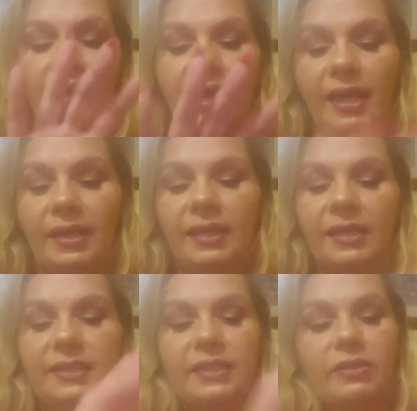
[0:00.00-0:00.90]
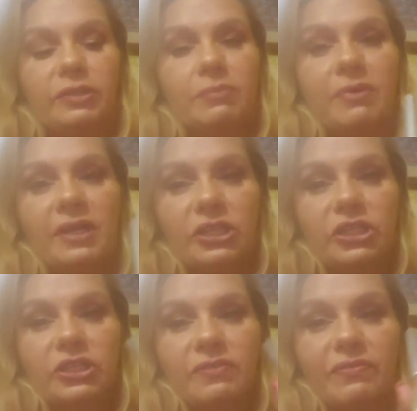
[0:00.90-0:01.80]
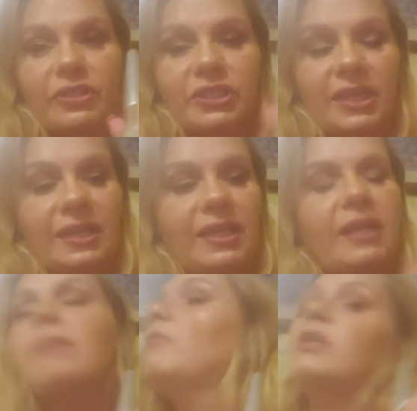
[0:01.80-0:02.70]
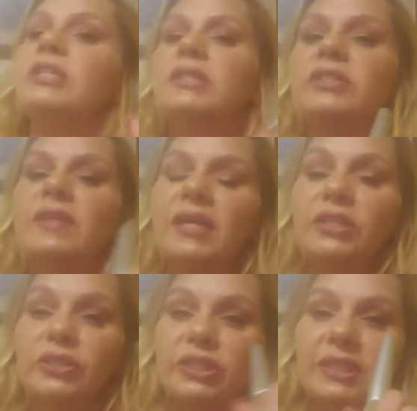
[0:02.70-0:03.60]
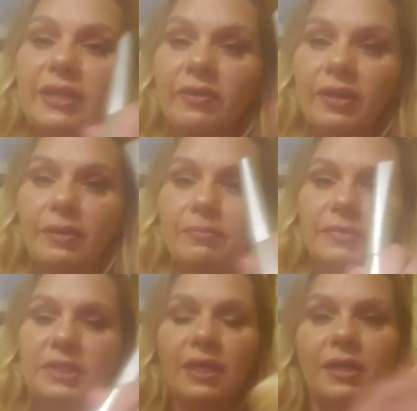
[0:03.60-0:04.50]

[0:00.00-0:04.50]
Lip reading: And I did use the brush for skincare, moisturizer, serums.